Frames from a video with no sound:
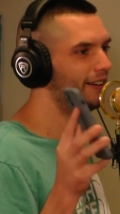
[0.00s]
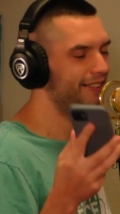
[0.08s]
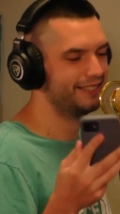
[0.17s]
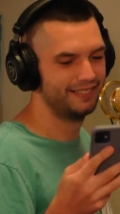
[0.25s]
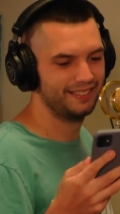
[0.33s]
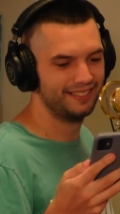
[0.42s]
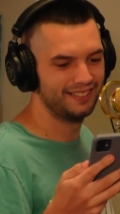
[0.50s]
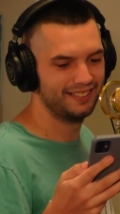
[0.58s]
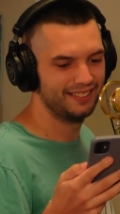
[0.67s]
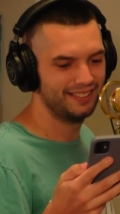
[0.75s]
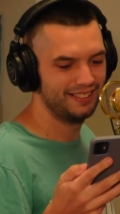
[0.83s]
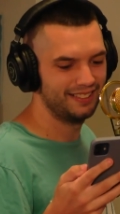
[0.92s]
point
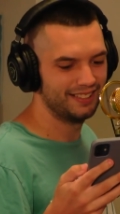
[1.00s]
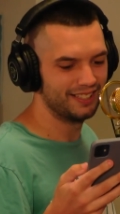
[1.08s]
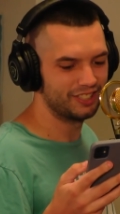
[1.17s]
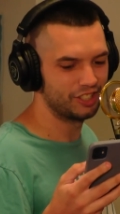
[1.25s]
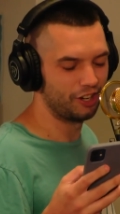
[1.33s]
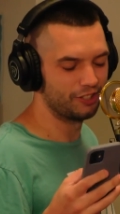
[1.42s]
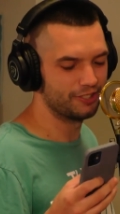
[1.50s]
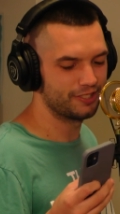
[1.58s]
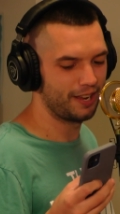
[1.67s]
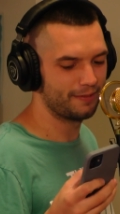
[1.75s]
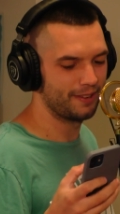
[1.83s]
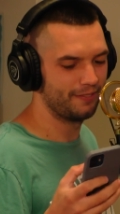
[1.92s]
two. The Chargers
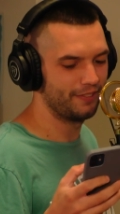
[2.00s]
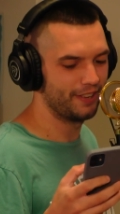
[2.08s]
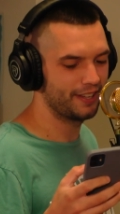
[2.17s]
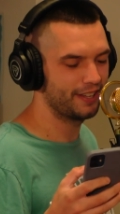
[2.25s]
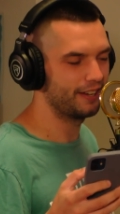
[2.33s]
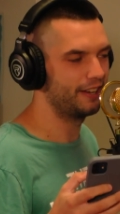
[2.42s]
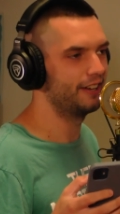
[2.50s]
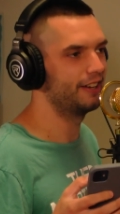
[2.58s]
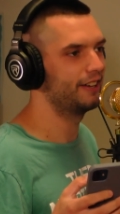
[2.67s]
top ten pick. Uh,